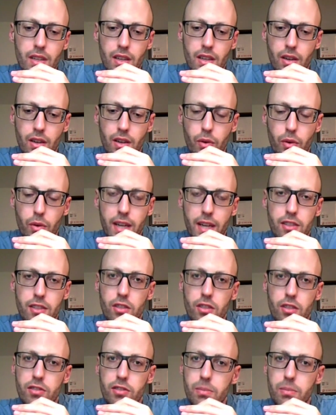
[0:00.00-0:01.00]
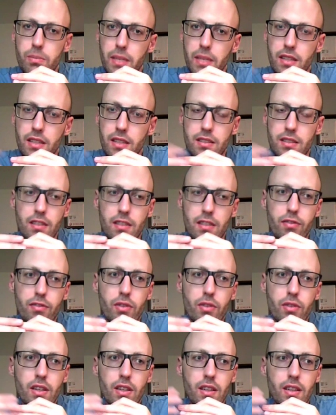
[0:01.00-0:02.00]
range of speeds. If
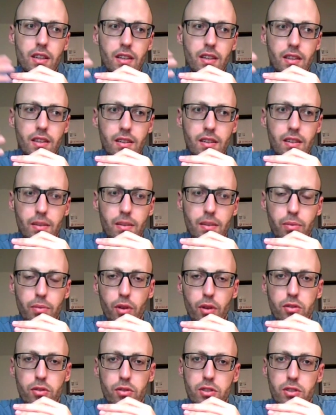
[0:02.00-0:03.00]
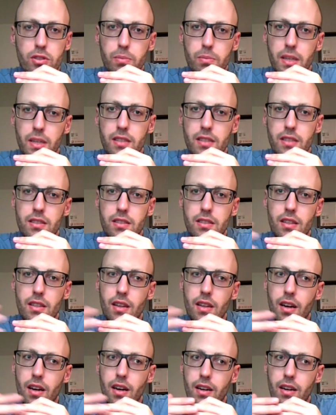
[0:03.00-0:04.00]
we approach speeds that
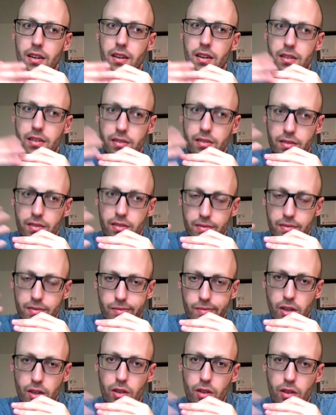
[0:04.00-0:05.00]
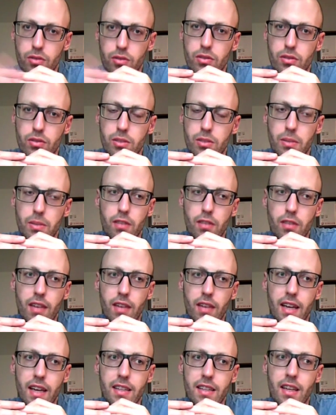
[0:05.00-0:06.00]
are close to the speed of
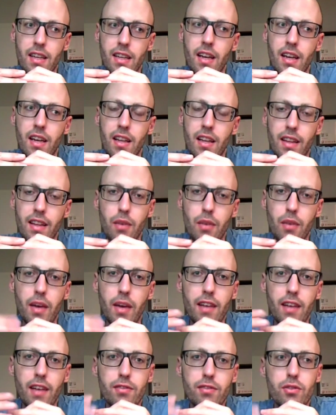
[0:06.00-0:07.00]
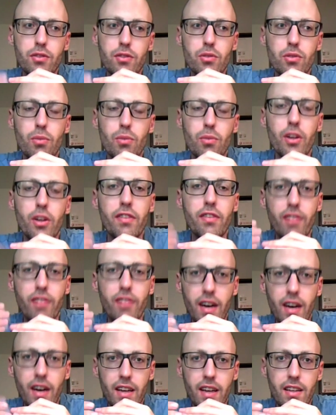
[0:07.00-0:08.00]
light, then we have to
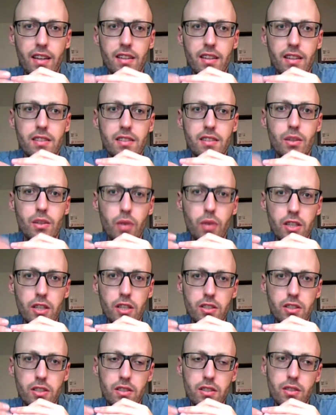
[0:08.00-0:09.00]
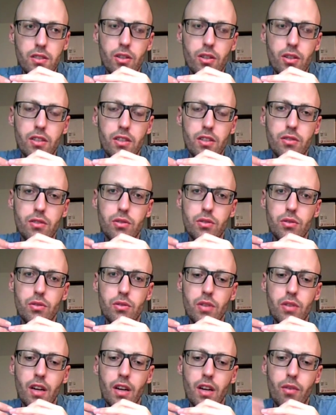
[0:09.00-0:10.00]
modify these equations in order to
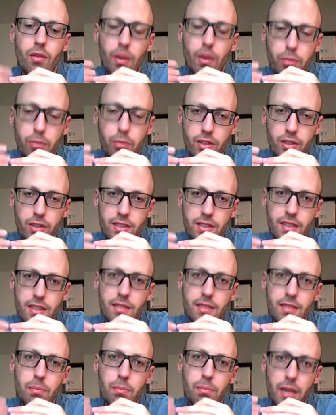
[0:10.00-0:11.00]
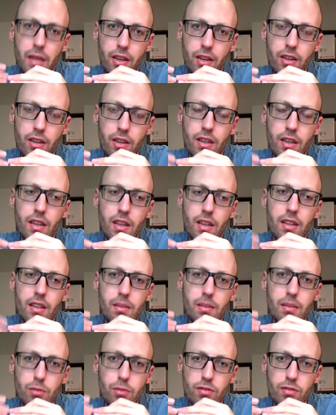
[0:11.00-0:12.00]
represent better the
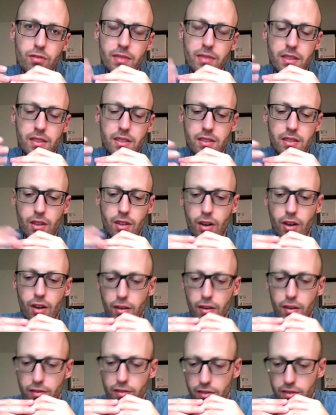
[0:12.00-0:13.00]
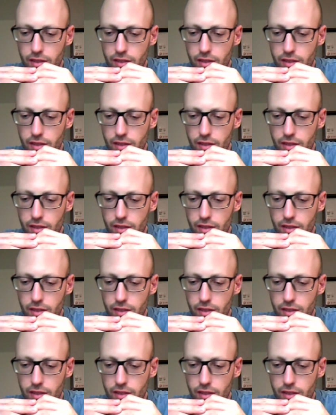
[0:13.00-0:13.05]
movements of